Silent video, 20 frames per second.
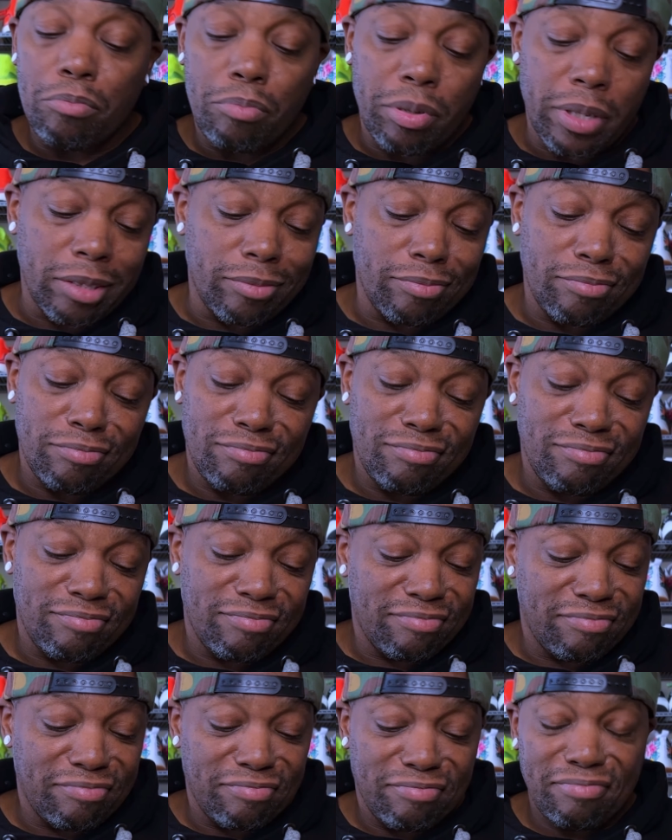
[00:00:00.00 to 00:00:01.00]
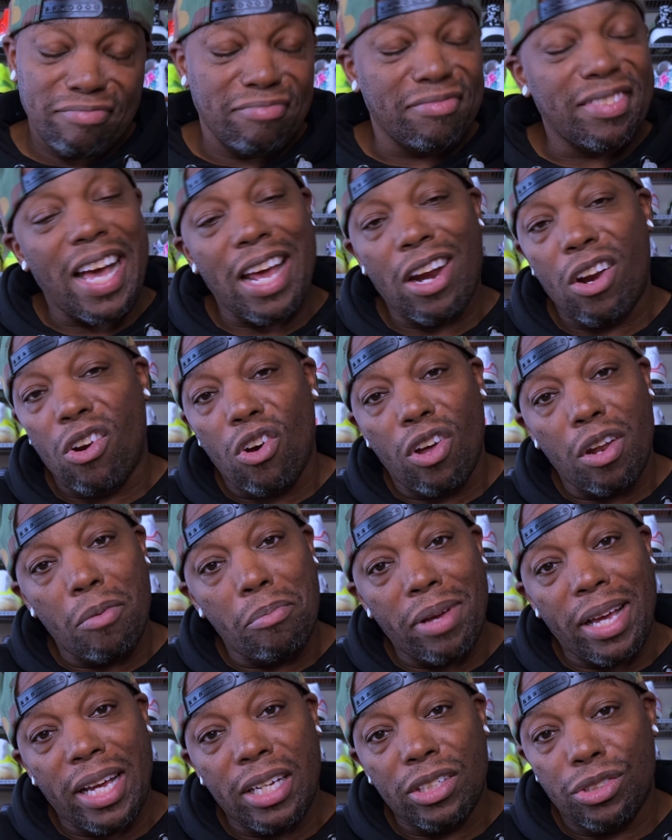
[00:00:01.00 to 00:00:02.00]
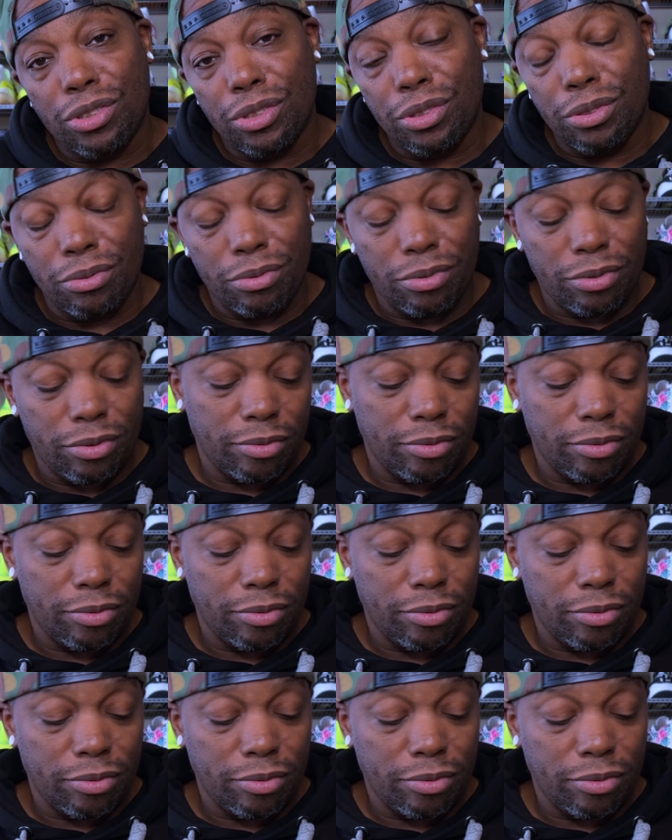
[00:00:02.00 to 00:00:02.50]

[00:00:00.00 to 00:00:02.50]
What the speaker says: but not at all a bad shoe.